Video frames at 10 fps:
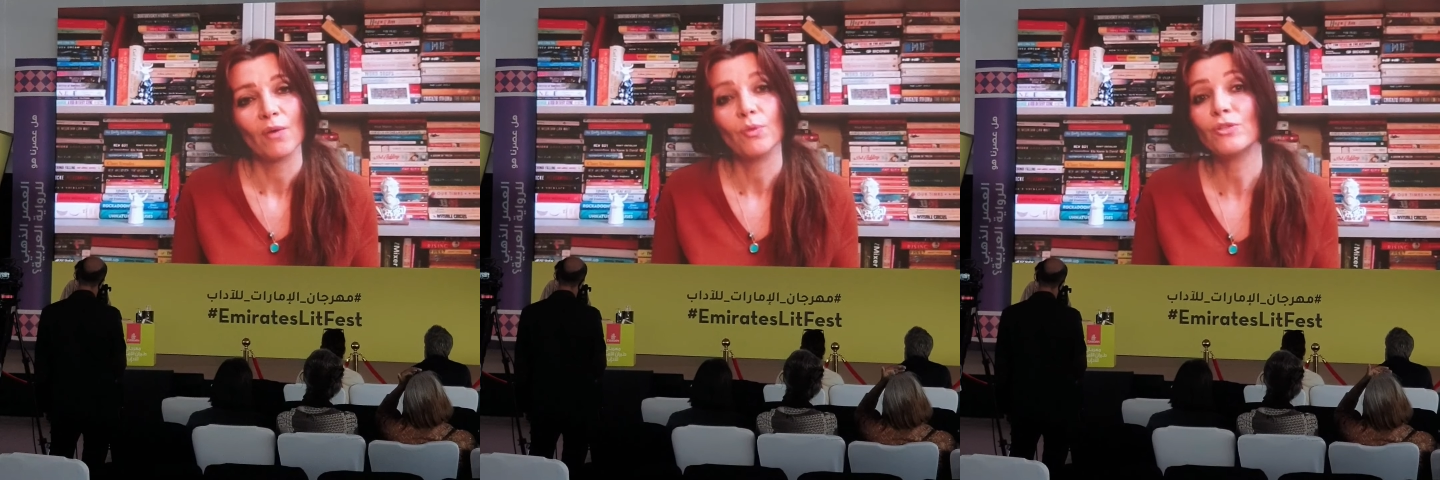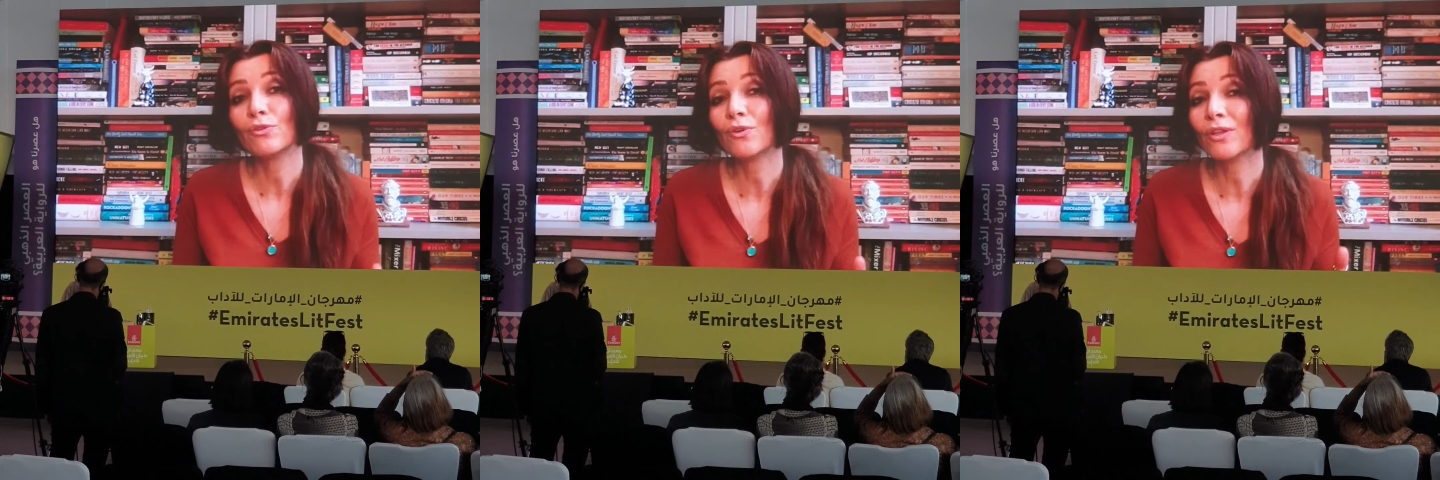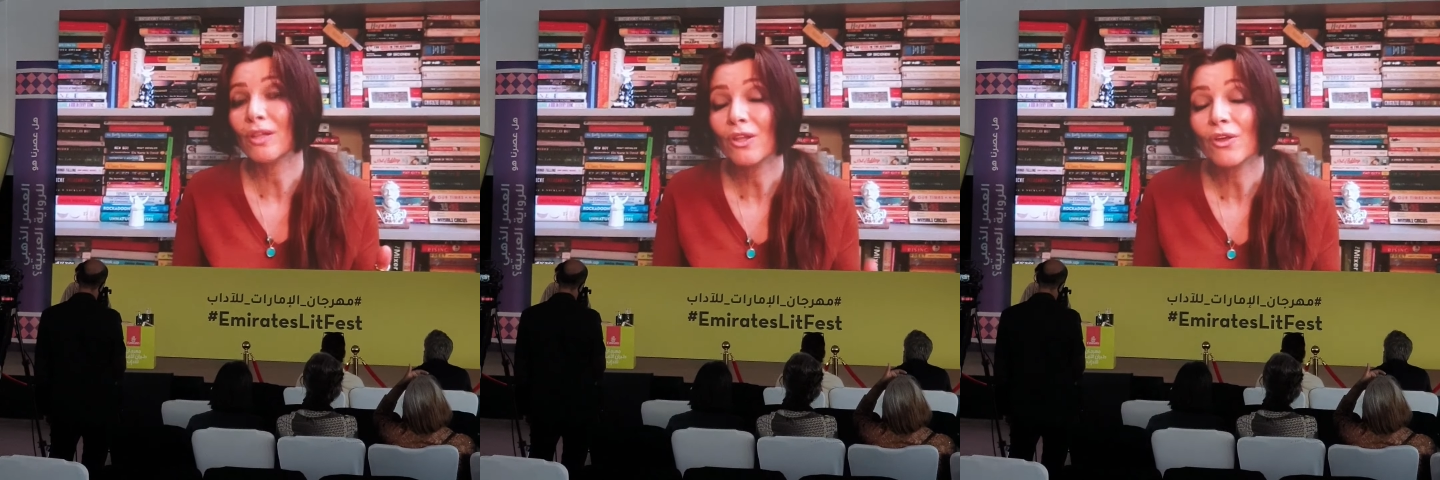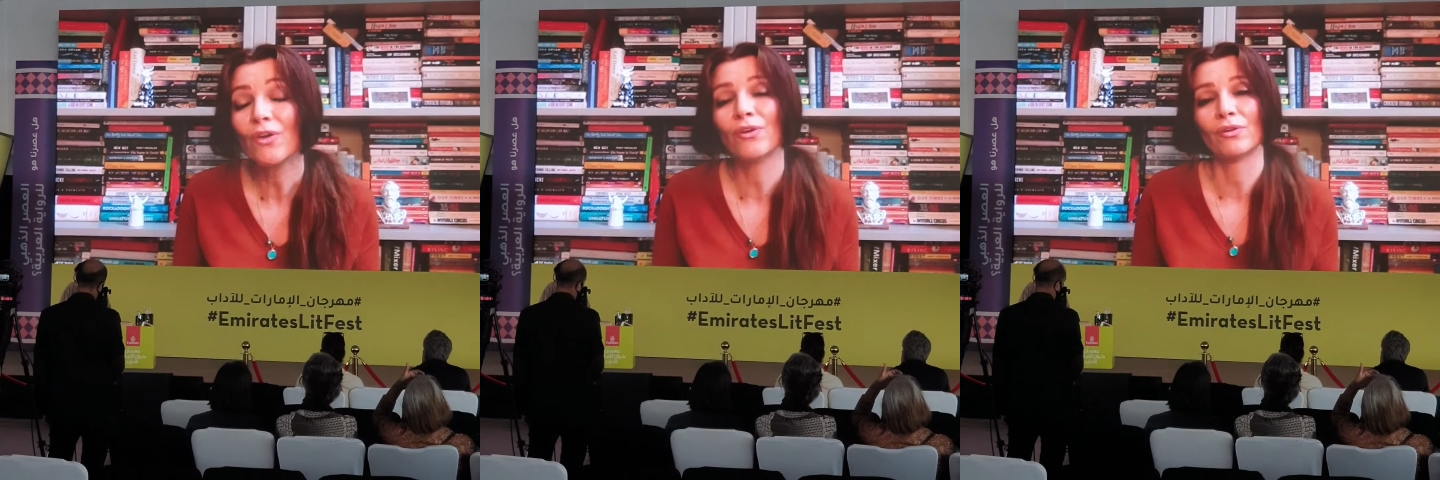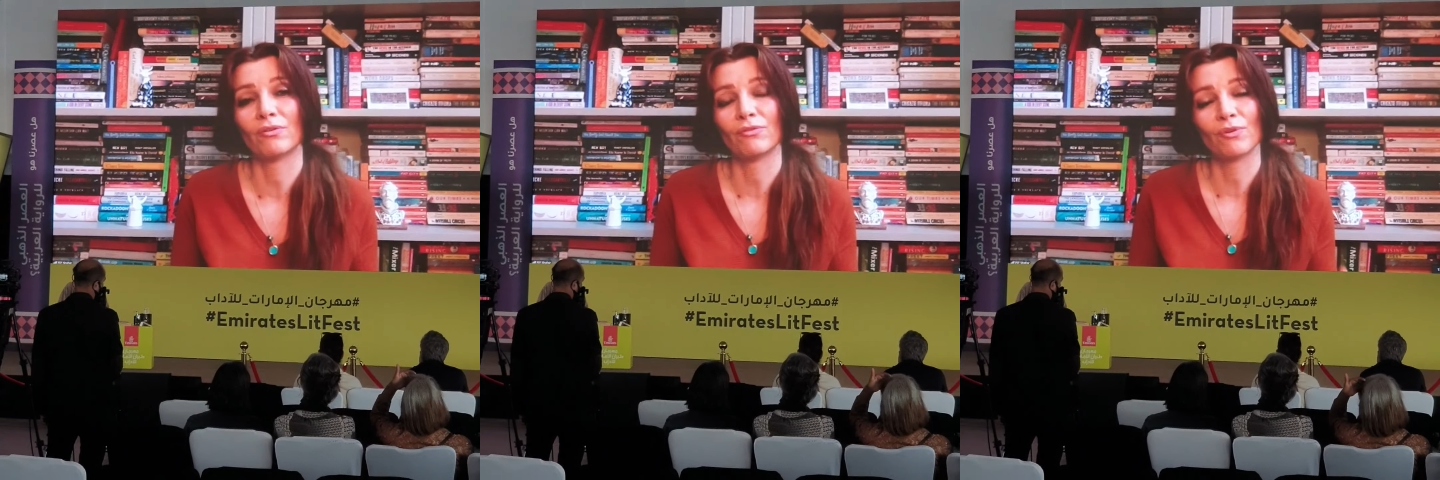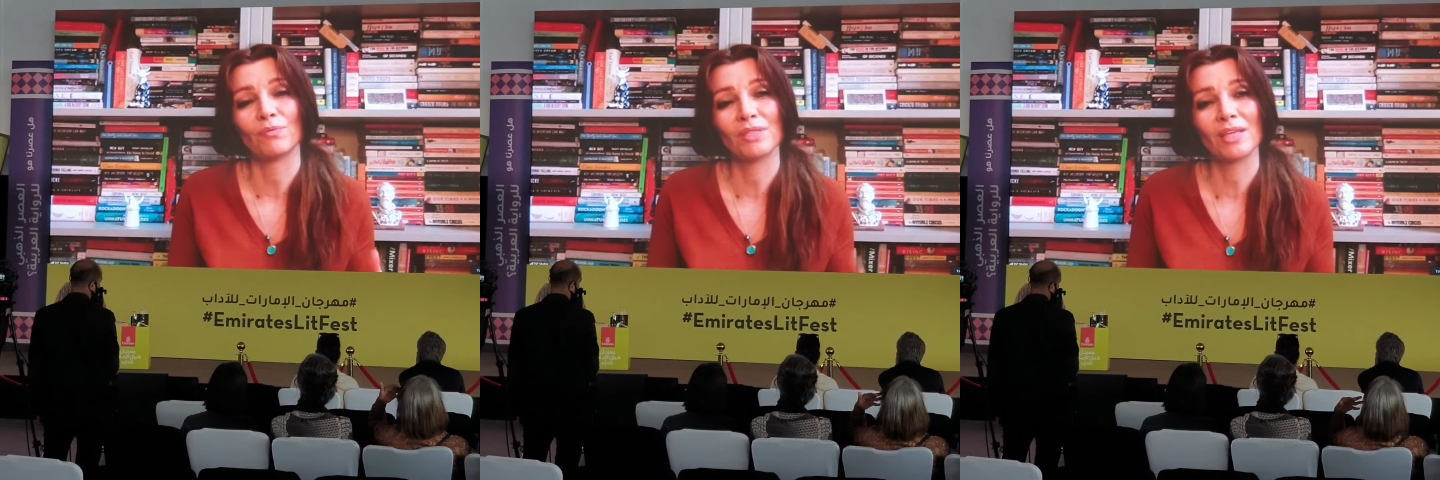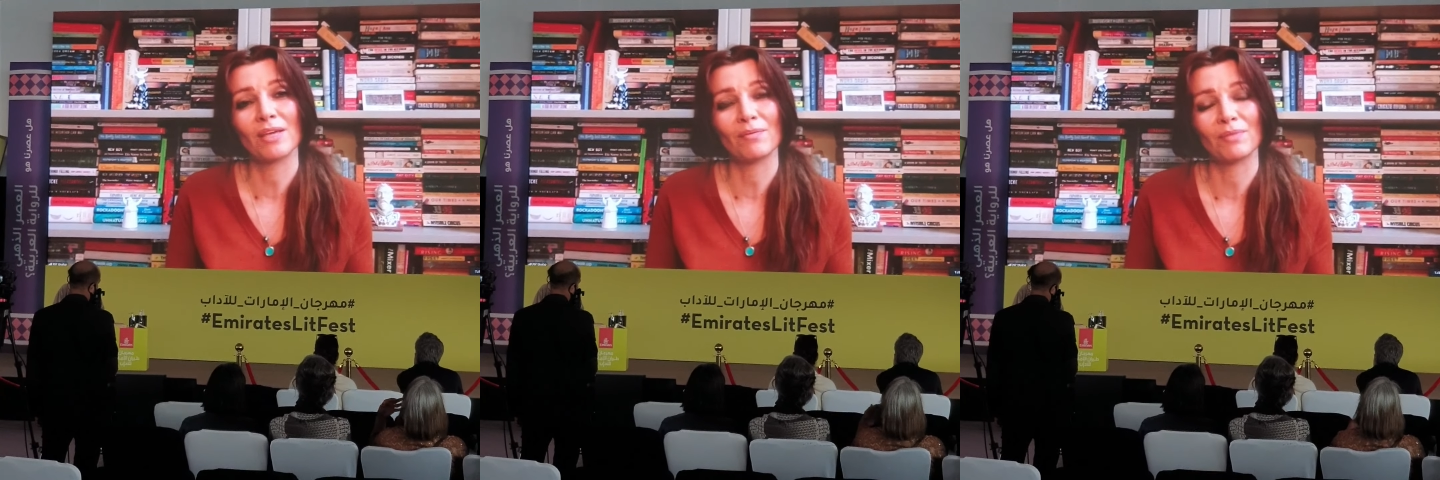We do not learn from
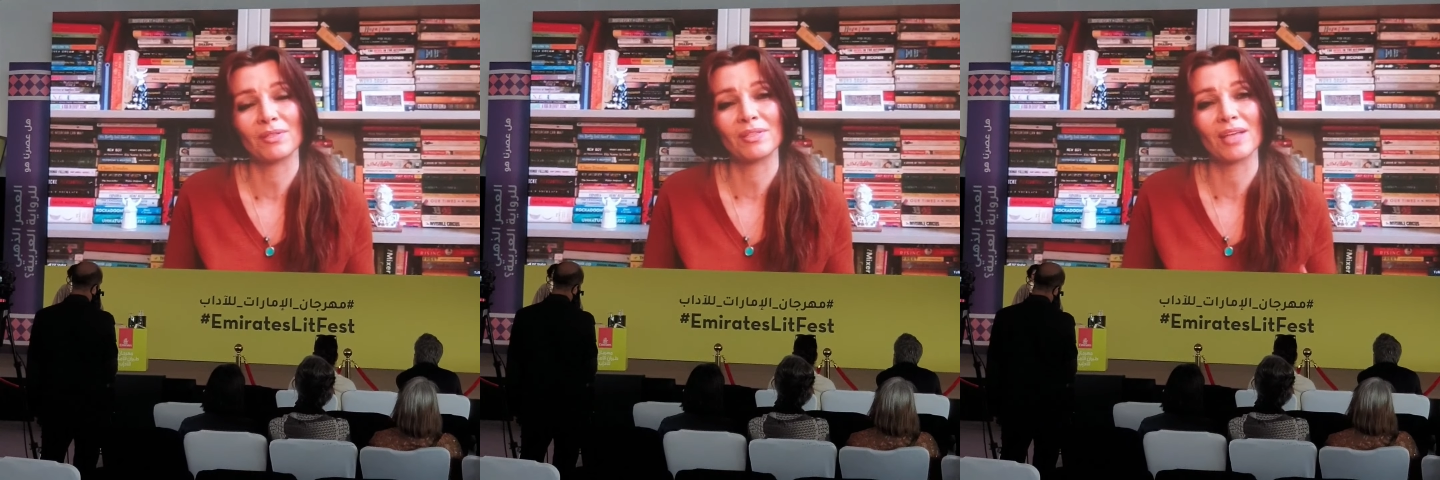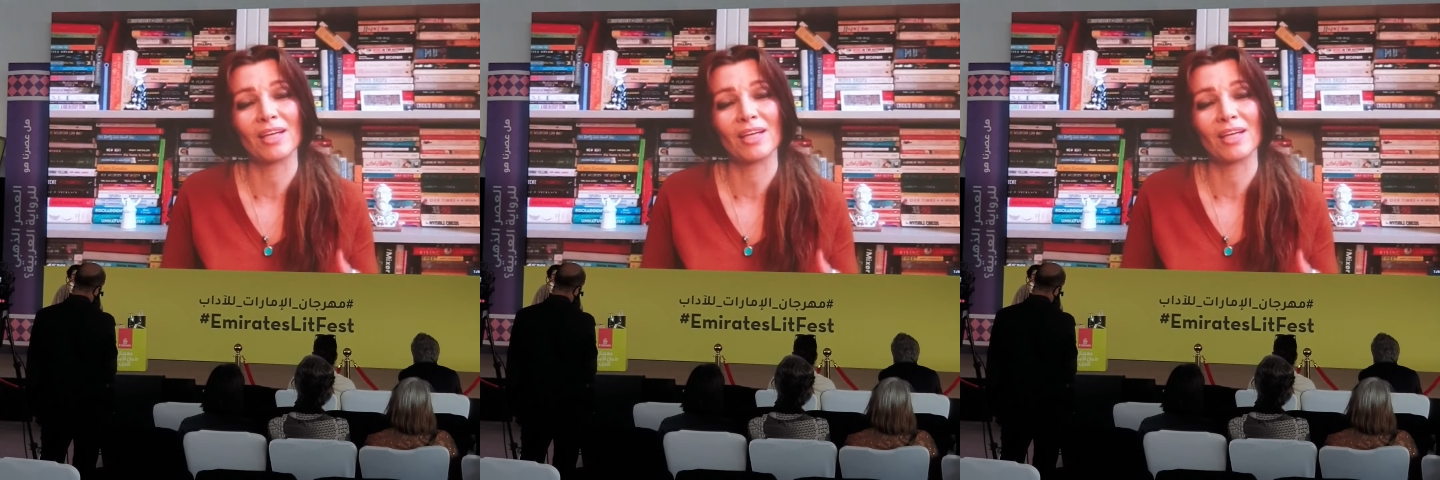sameness